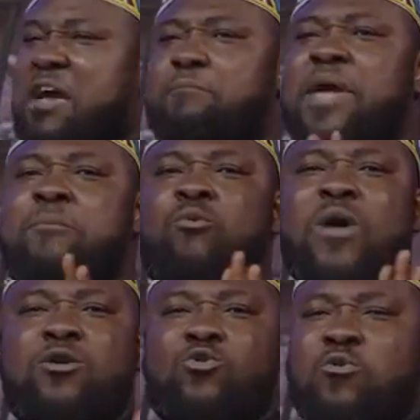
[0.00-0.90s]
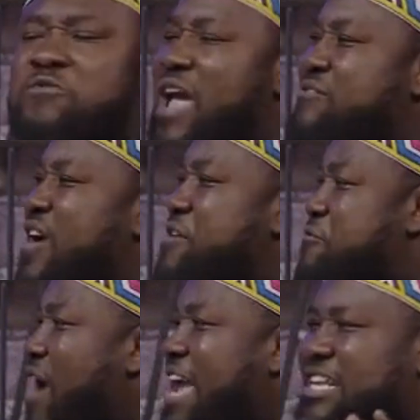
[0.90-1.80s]
babe, will look very, very
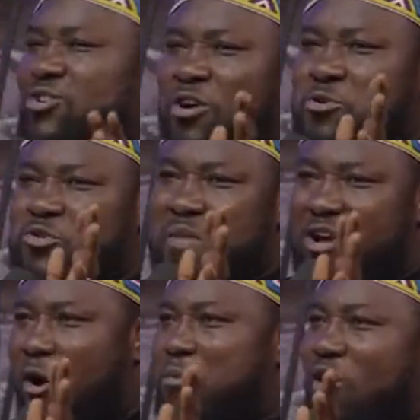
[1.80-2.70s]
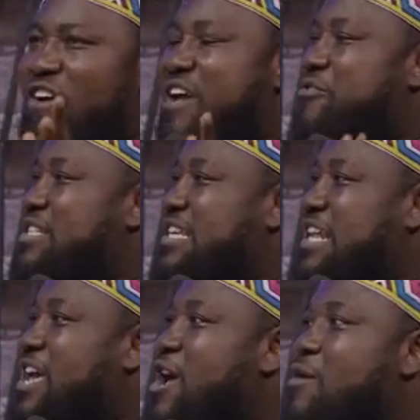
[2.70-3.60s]
fine. He don't use makeup, cover
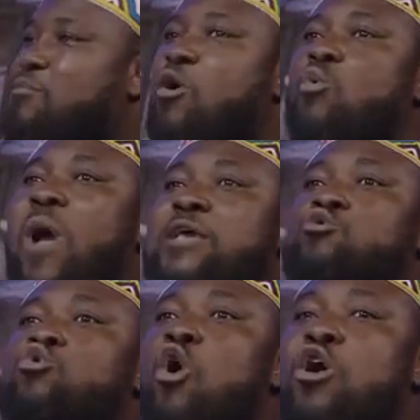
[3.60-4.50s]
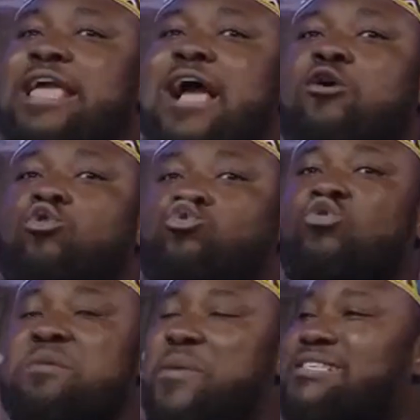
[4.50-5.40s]
everything. But when you can't get close
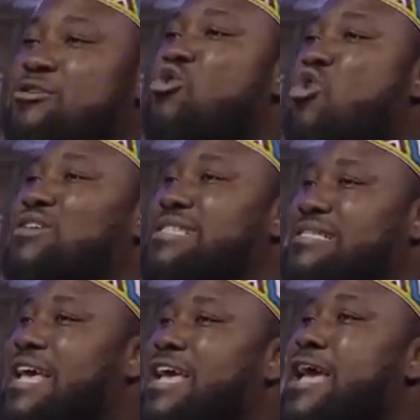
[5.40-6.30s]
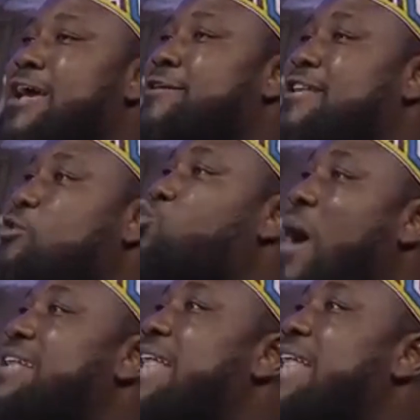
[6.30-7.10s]
to the person, you can't see, say, this one